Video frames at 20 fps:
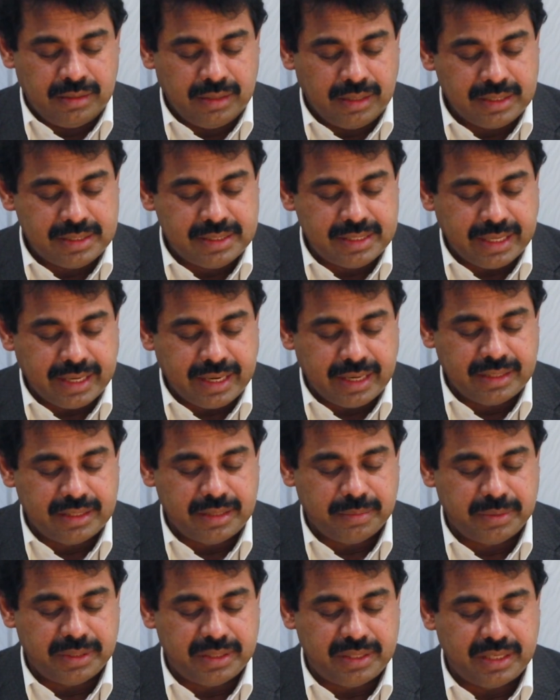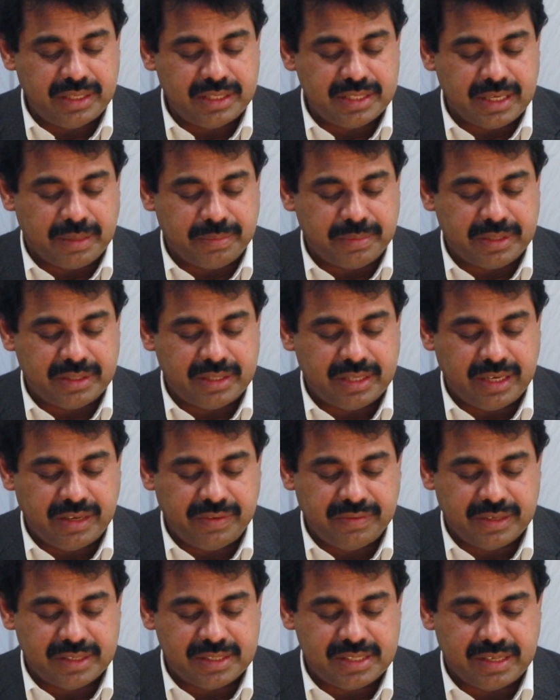As 2 Timothy chapter
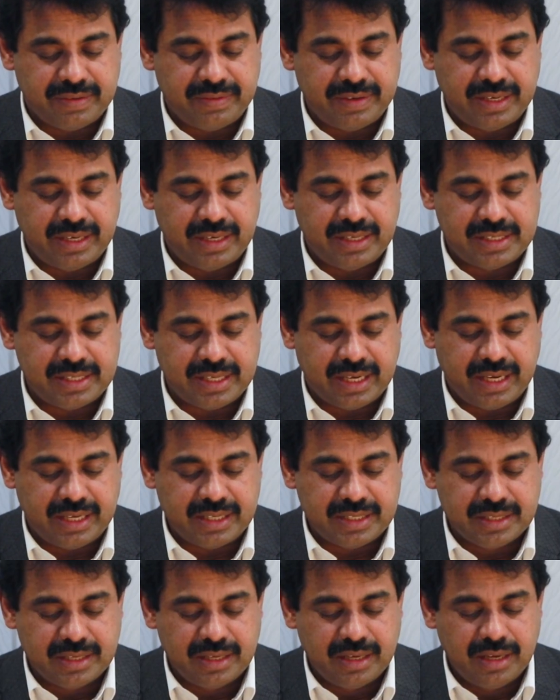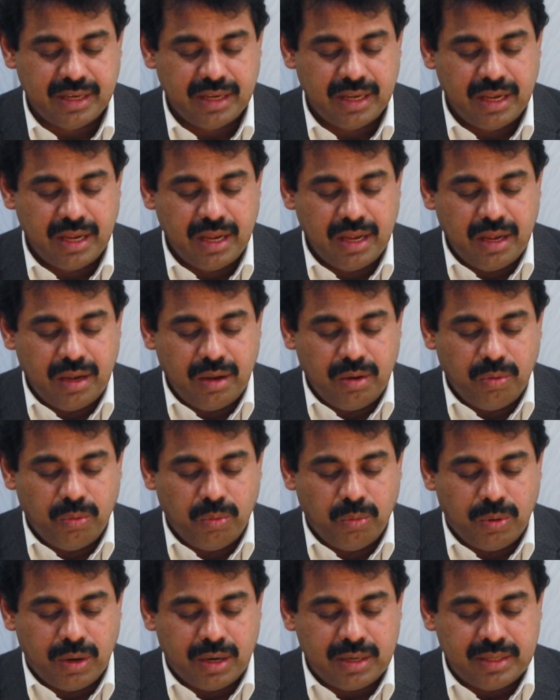3 verse 17 says,
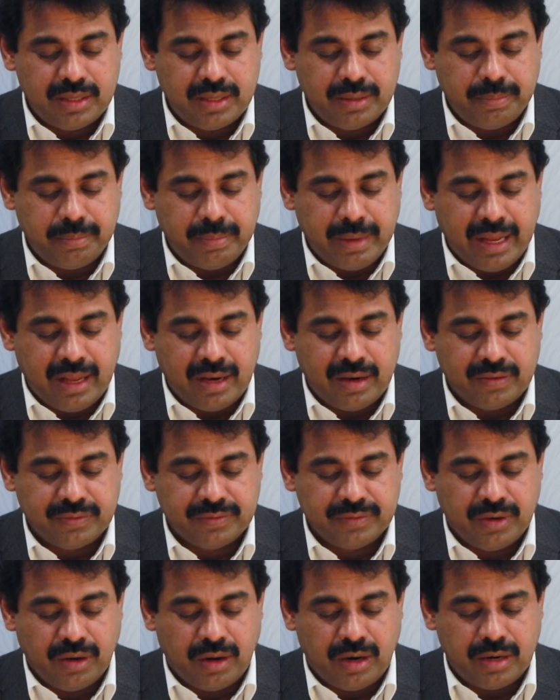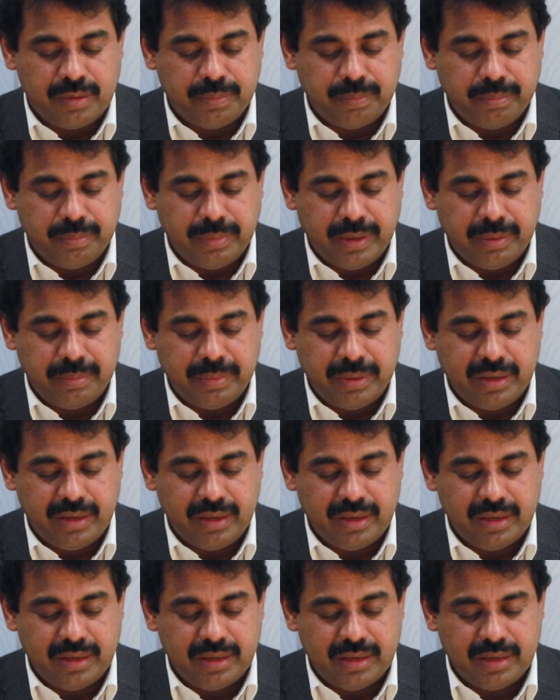the man of God may
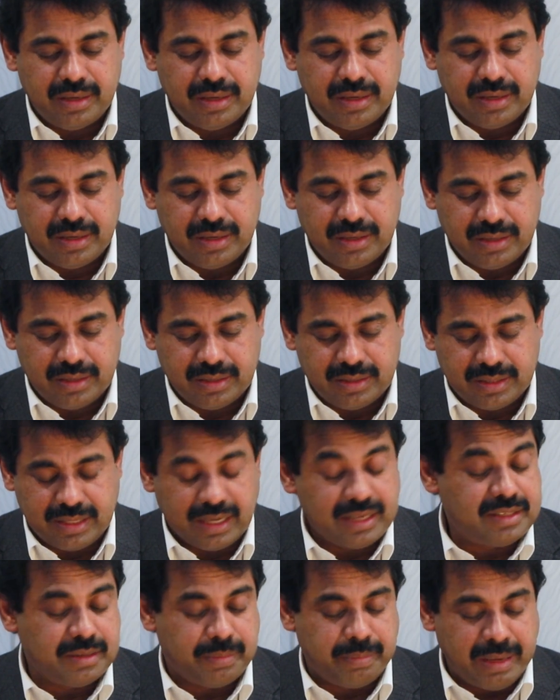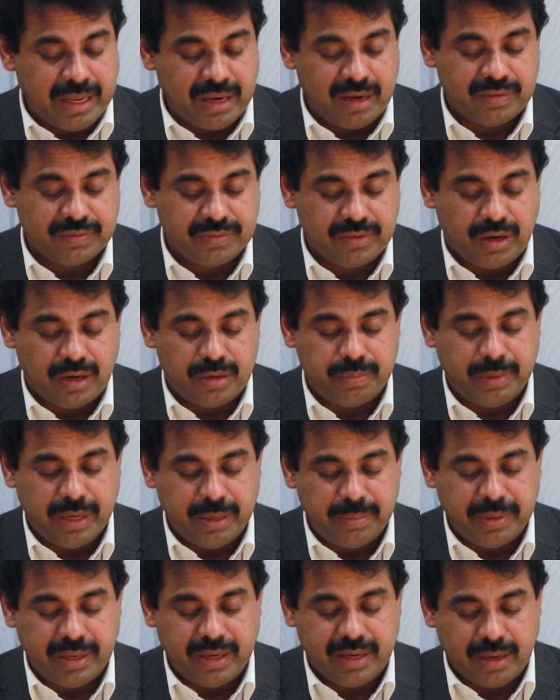be
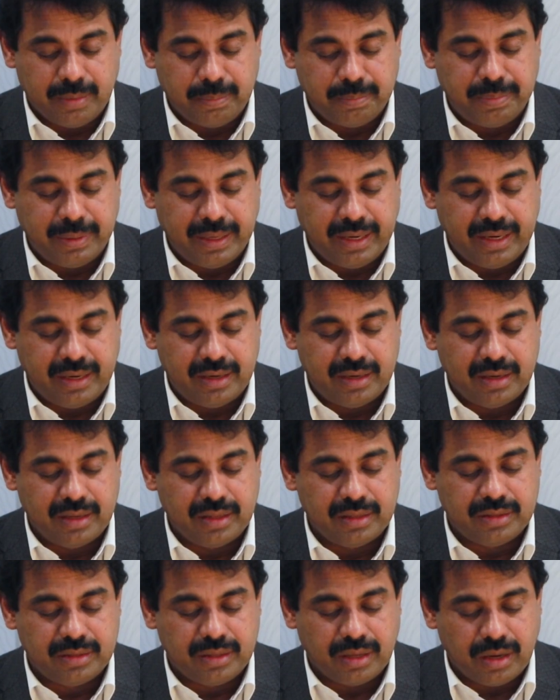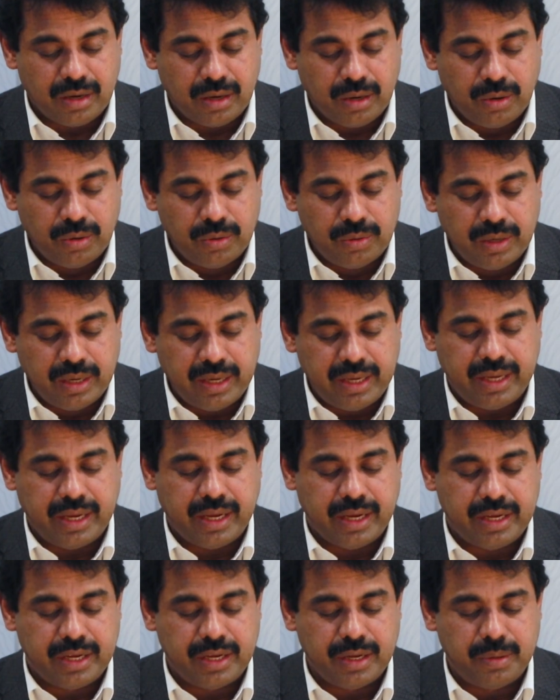complete, thoroughly
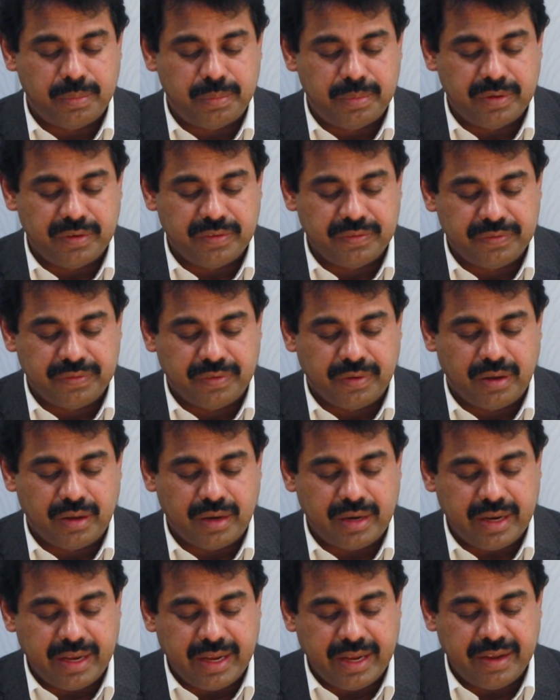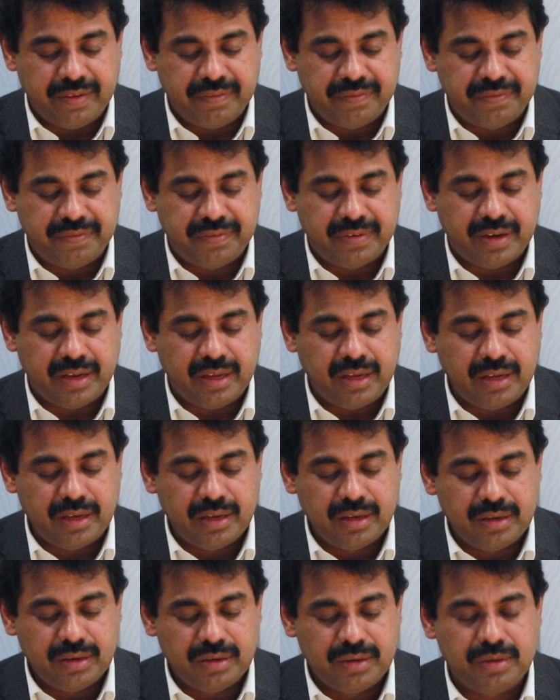equipped for every
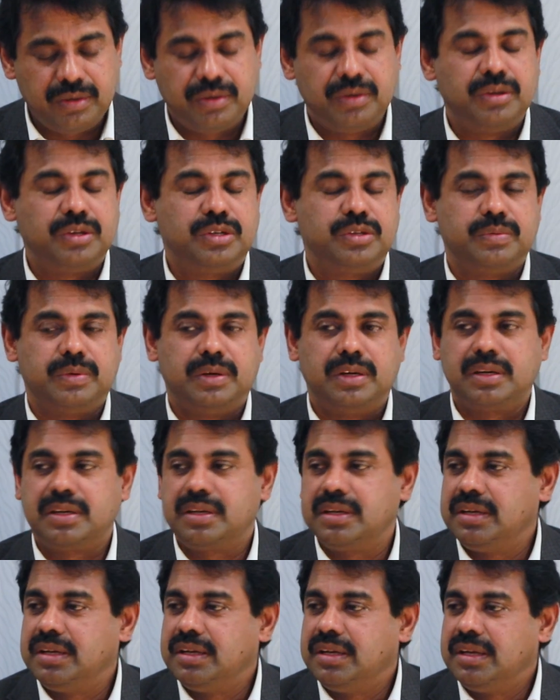good work.